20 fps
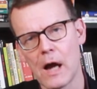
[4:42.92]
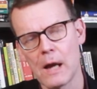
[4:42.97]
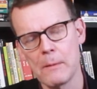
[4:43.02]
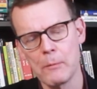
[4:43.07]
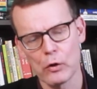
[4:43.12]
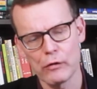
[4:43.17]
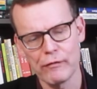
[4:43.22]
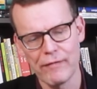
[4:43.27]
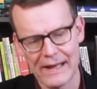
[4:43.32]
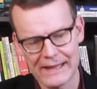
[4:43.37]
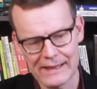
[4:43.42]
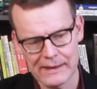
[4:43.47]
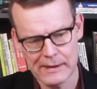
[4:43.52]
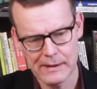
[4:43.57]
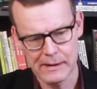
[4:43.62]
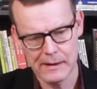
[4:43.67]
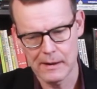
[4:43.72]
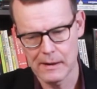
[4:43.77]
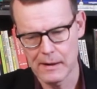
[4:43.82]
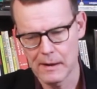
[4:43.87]
not
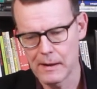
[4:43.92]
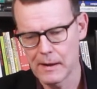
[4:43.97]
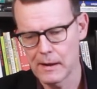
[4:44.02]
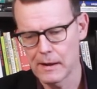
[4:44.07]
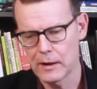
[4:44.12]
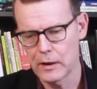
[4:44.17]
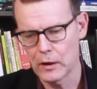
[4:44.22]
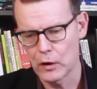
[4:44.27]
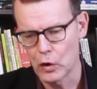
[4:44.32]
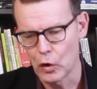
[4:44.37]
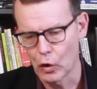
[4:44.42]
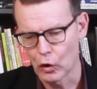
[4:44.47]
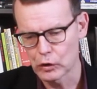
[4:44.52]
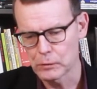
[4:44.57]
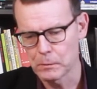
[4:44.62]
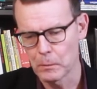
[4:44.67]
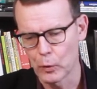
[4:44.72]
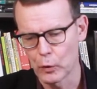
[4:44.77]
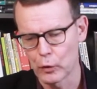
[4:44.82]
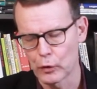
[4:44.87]
that
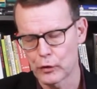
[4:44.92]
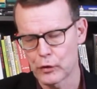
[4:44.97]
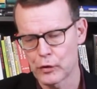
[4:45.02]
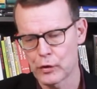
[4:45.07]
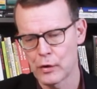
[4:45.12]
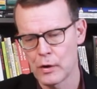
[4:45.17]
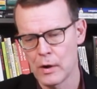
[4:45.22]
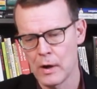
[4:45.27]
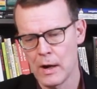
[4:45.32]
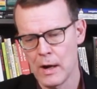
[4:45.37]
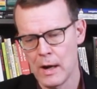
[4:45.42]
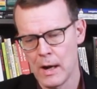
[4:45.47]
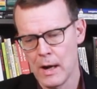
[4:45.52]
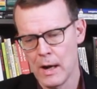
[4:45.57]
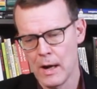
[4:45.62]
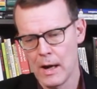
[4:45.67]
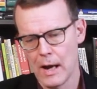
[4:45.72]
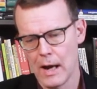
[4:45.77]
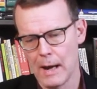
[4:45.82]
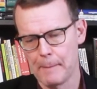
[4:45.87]
Dortmund
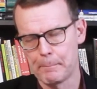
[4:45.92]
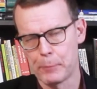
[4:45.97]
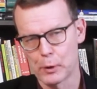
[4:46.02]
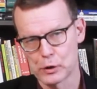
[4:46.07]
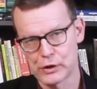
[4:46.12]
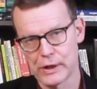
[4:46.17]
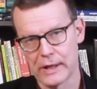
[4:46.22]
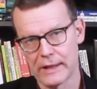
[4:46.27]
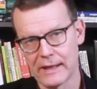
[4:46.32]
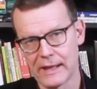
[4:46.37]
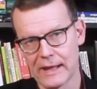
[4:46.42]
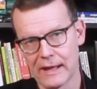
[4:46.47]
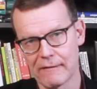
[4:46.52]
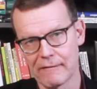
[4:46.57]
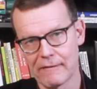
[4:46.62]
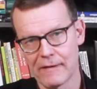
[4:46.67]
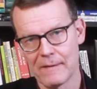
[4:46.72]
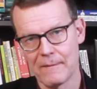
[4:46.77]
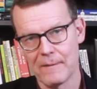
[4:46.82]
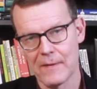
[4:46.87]

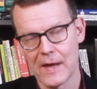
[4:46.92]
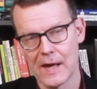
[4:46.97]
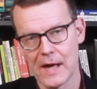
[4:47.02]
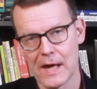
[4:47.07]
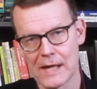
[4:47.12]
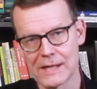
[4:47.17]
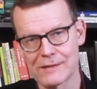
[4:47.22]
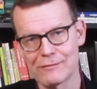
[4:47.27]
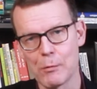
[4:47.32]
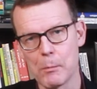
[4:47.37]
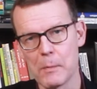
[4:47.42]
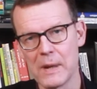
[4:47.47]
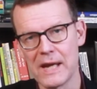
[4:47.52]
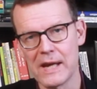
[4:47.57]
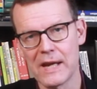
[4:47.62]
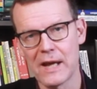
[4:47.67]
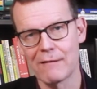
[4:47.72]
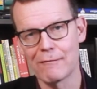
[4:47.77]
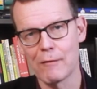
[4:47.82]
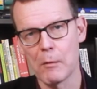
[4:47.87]
positive as the
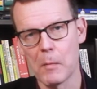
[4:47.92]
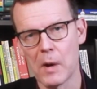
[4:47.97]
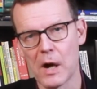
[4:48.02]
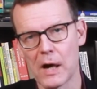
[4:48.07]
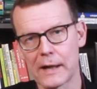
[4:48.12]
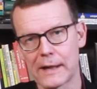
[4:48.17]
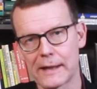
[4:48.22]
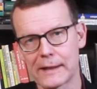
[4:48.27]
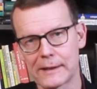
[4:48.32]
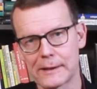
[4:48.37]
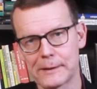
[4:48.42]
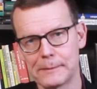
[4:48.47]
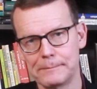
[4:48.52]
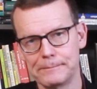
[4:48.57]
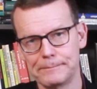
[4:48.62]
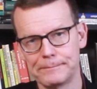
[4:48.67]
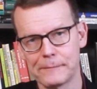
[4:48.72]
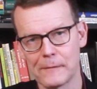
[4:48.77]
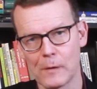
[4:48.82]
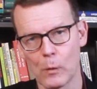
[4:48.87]
media and the market.
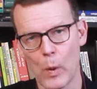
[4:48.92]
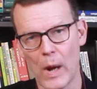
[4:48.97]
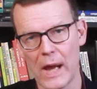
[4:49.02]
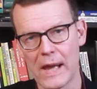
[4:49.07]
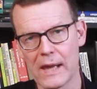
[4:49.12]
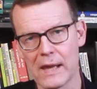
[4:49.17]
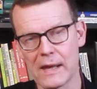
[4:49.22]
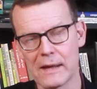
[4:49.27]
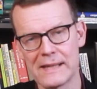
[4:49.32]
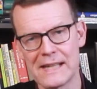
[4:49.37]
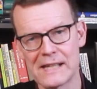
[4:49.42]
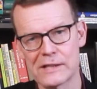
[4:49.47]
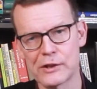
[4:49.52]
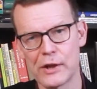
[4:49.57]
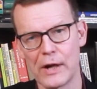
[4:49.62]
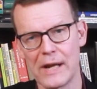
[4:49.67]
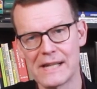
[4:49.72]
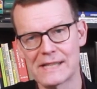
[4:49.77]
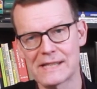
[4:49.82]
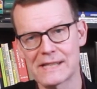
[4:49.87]
The way
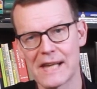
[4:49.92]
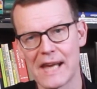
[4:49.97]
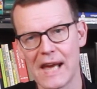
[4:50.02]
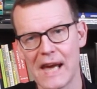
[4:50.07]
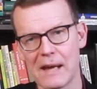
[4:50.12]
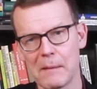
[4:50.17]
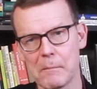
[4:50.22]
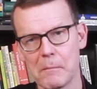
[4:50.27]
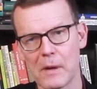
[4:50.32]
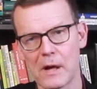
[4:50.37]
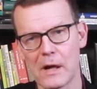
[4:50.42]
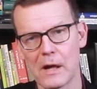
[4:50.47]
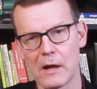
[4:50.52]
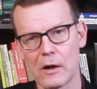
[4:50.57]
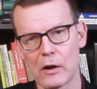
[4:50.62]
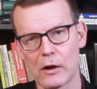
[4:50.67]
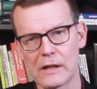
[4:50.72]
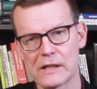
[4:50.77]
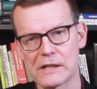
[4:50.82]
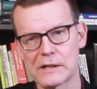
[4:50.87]
yesterday's game
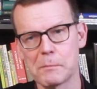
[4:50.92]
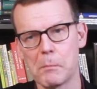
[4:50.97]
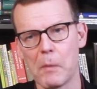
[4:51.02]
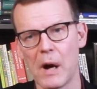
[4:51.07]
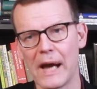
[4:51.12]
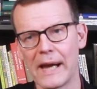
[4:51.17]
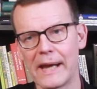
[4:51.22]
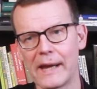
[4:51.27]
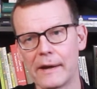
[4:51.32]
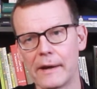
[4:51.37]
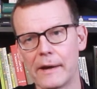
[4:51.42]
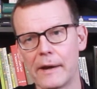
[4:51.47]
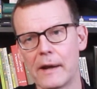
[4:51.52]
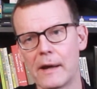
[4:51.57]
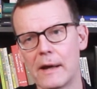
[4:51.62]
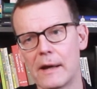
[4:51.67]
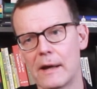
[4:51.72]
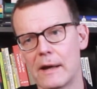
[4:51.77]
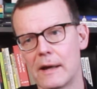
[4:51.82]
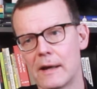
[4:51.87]
against
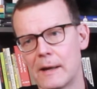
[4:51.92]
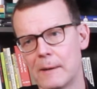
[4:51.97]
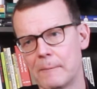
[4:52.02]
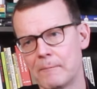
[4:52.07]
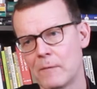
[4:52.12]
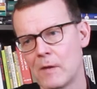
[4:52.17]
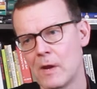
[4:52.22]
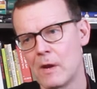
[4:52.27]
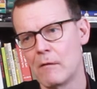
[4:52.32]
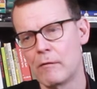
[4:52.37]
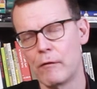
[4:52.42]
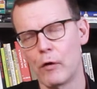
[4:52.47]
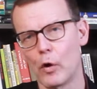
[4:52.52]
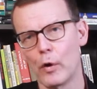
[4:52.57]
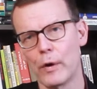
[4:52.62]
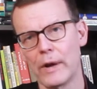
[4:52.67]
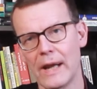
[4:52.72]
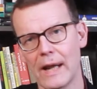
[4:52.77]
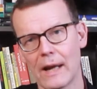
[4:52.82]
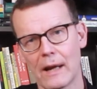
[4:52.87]
Bayern
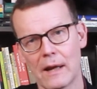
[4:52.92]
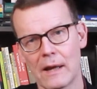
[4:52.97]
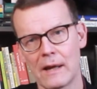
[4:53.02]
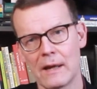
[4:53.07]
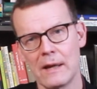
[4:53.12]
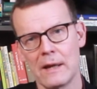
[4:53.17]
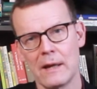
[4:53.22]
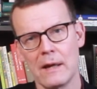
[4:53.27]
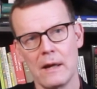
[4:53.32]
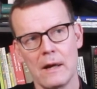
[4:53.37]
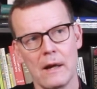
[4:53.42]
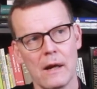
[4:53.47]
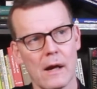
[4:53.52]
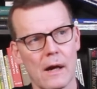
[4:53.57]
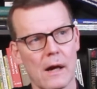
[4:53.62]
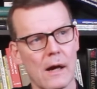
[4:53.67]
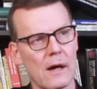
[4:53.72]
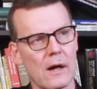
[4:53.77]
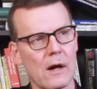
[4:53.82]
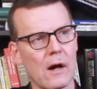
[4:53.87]
4-0
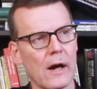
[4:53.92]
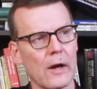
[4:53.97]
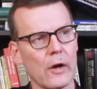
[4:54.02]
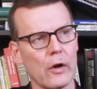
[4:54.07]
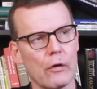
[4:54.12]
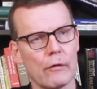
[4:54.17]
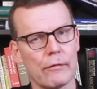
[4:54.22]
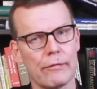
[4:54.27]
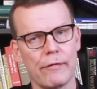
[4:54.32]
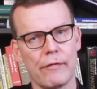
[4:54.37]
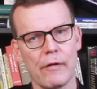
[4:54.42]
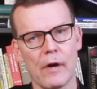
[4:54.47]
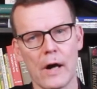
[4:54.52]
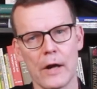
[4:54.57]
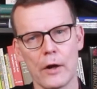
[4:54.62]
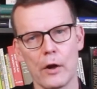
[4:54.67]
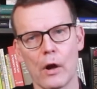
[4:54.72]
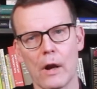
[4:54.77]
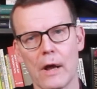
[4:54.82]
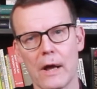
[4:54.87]
kind of
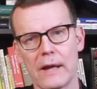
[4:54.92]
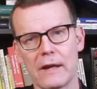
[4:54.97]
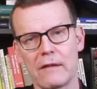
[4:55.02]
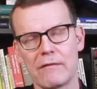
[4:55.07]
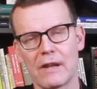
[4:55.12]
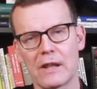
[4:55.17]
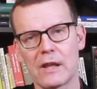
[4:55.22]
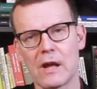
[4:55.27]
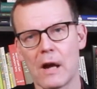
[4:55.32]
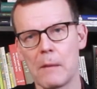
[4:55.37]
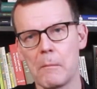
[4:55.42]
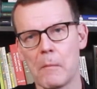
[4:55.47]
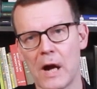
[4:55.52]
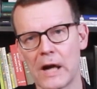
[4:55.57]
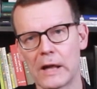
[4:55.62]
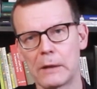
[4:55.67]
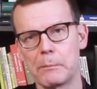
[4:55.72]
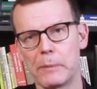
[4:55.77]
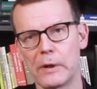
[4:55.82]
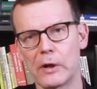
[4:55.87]
underlined that I
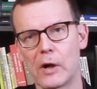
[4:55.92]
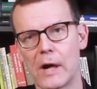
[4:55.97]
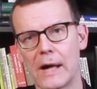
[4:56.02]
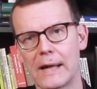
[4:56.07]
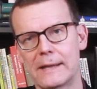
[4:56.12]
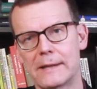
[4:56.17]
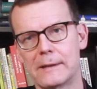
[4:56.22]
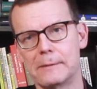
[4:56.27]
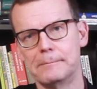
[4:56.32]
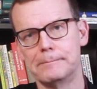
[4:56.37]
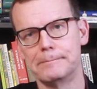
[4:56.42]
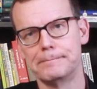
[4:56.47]
might be right.